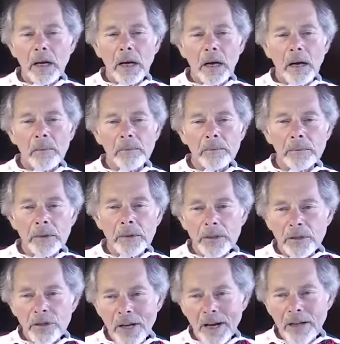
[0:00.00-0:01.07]
um,
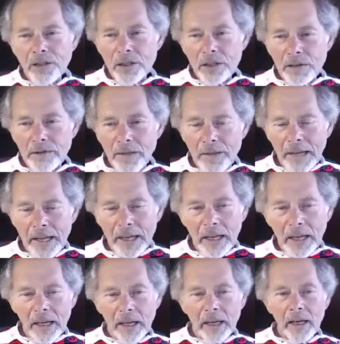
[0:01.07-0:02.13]
changes of
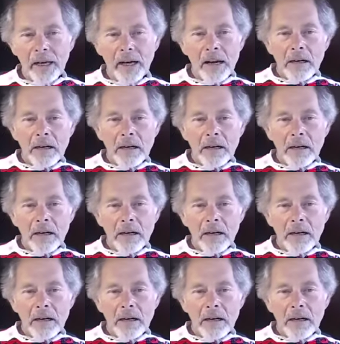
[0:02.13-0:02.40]
thinking?